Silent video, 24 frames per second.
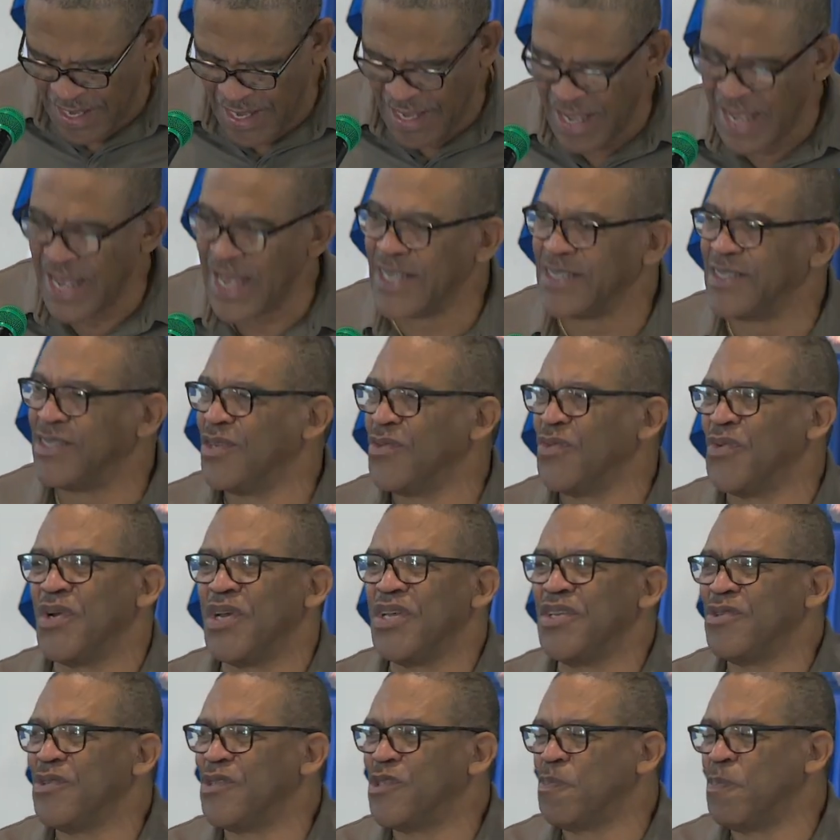as the way
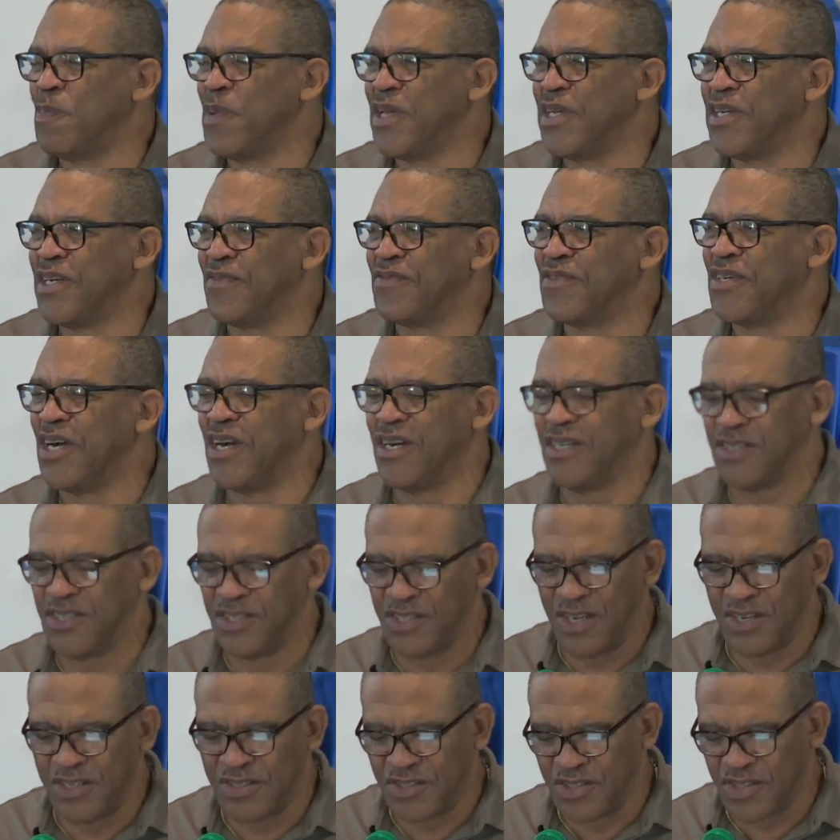you speak of God.
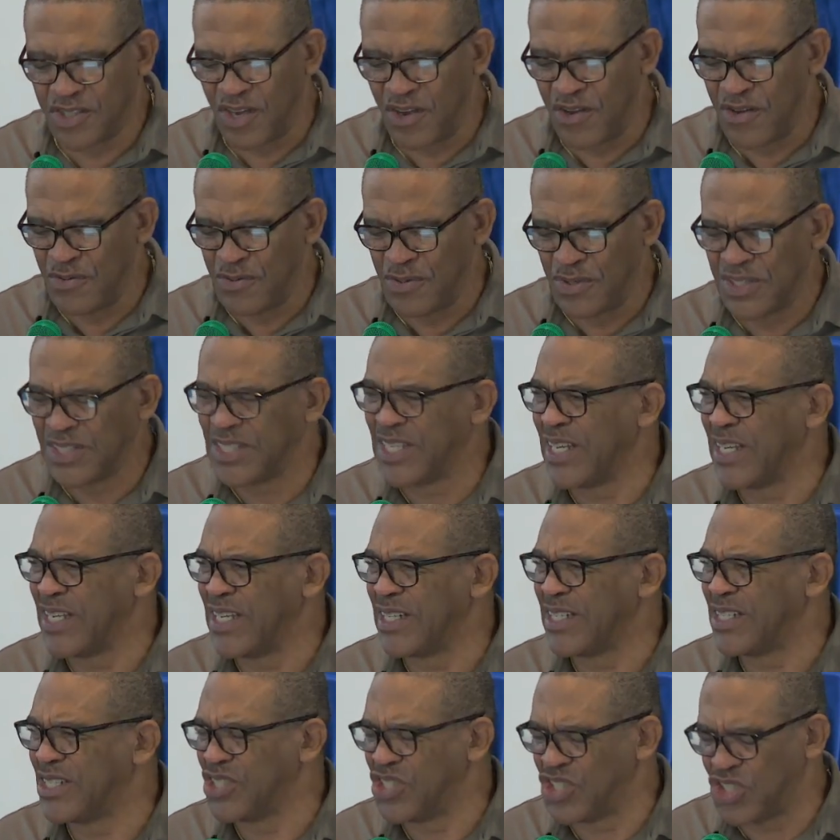John was taking
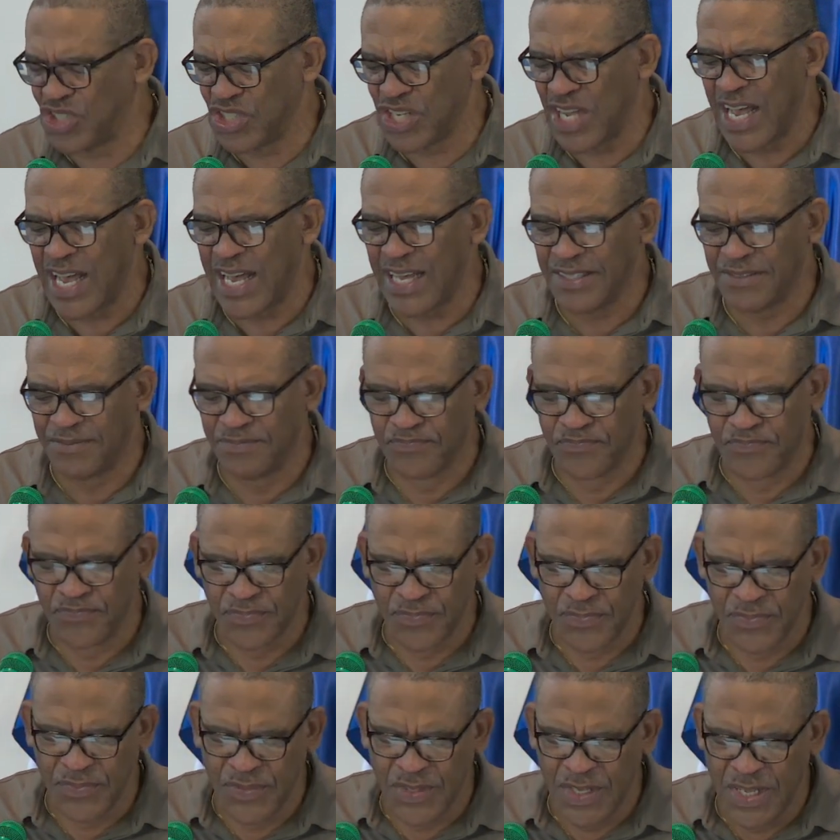a shot
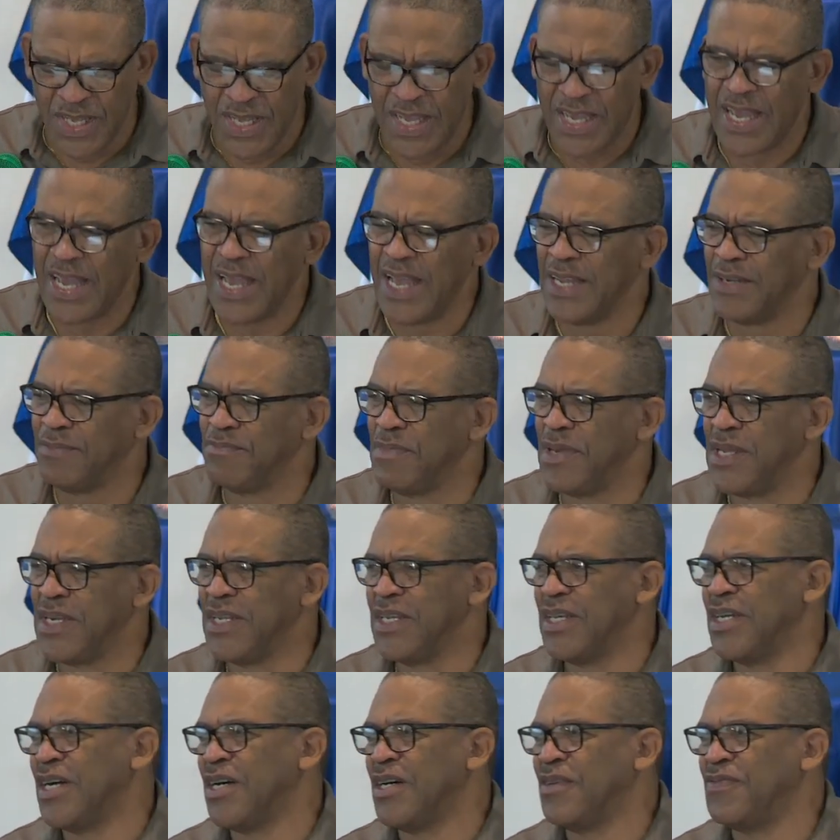at many
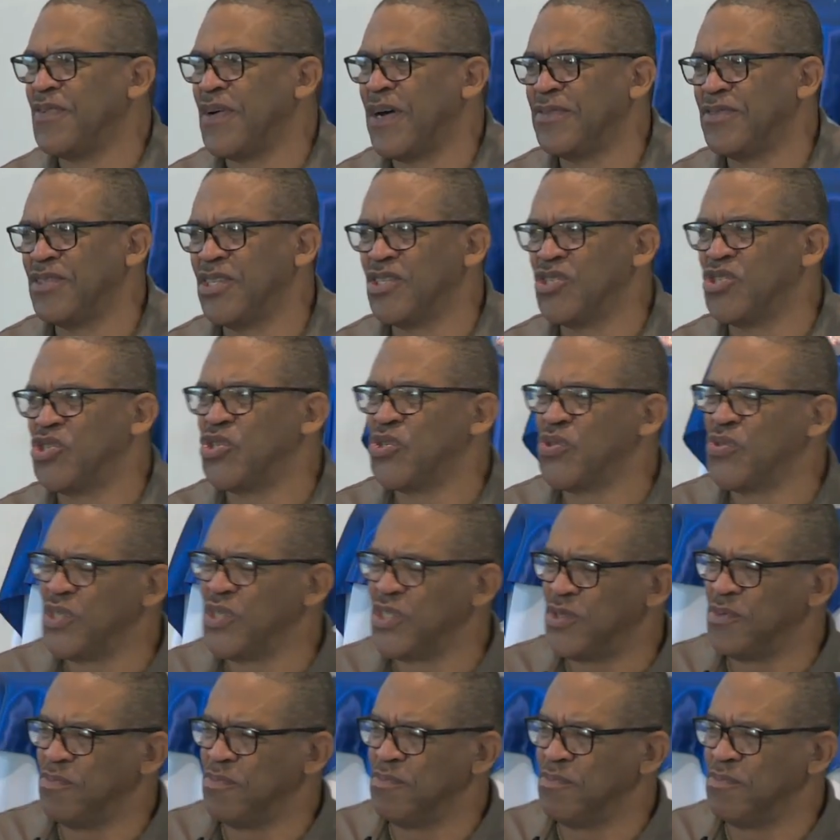of the Jewish